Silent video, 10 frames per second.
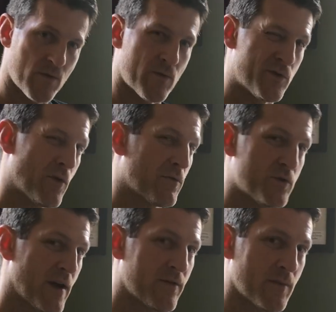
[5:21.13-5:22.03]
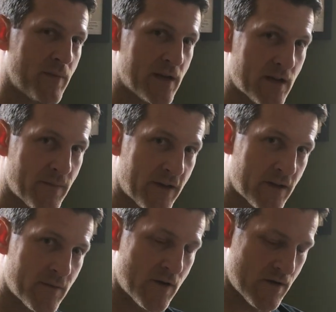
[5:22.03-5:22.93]
Or don't you have an opinion about
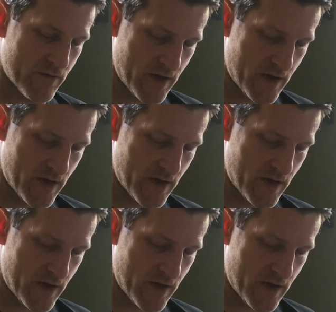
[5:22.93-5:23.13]
them at all?